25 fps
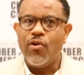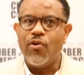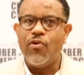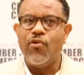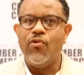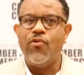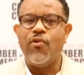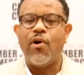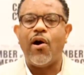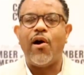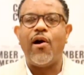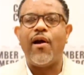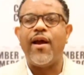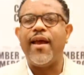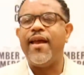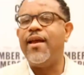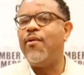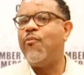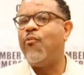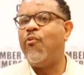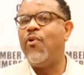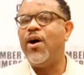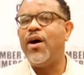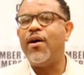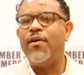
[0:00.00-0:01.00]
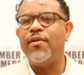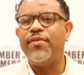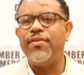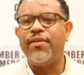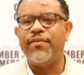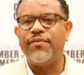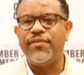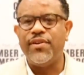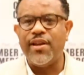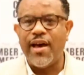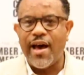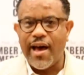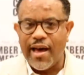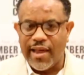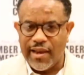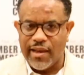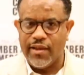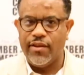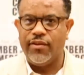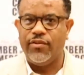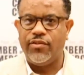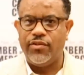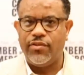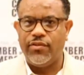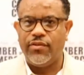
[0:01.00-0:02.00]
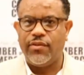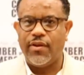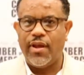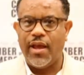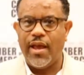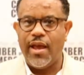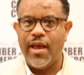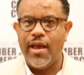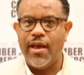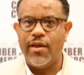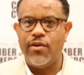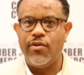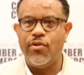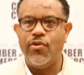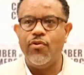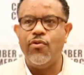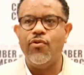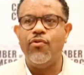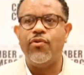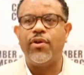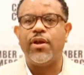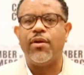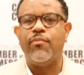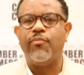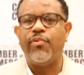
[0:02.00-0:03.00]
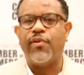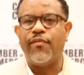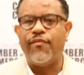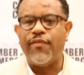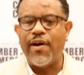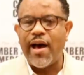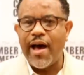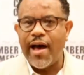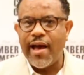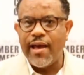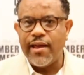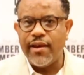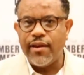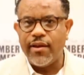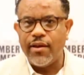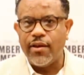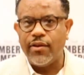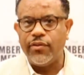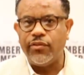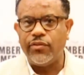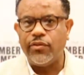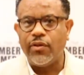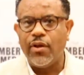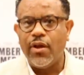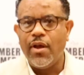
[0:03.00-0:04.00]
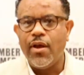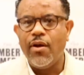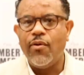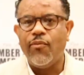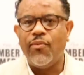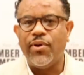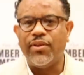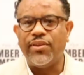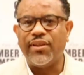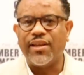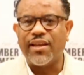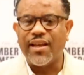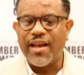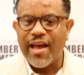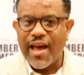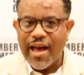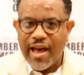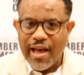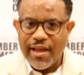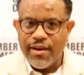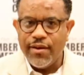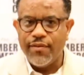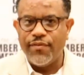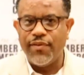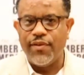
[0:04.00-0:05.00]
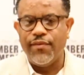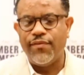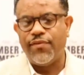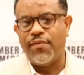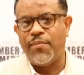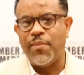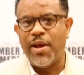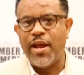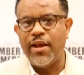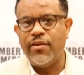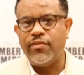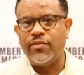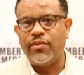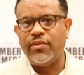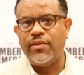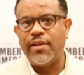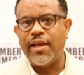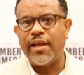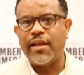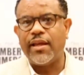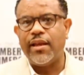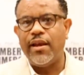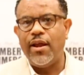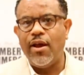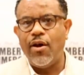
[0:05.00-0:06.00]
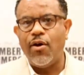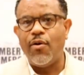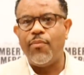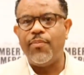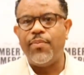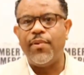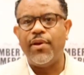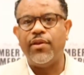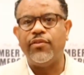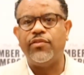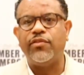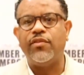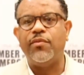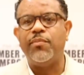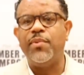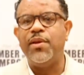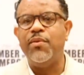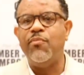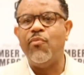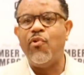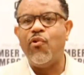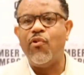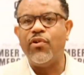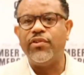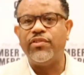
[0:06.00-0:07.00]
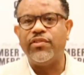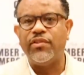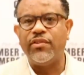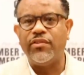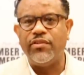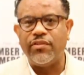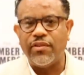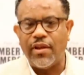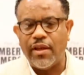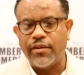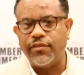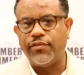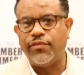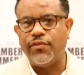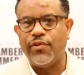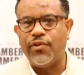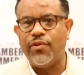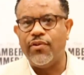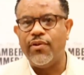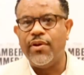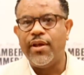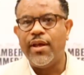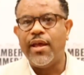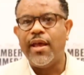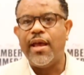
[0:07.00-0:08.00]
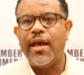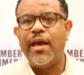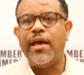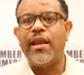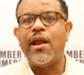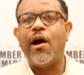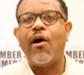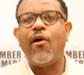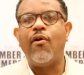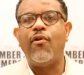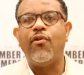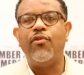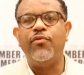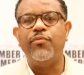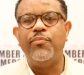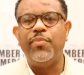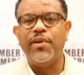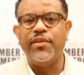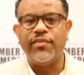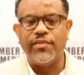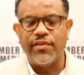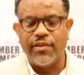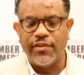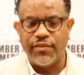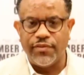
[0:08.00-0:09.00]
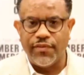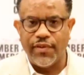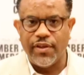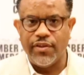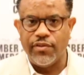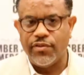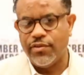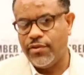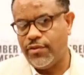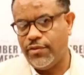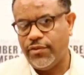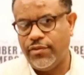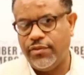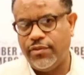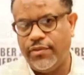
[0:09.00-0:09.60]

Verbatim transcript: who are a wealth of knowledge and who can provide us with the kind of information that can help us to be more successful in our own business ventures.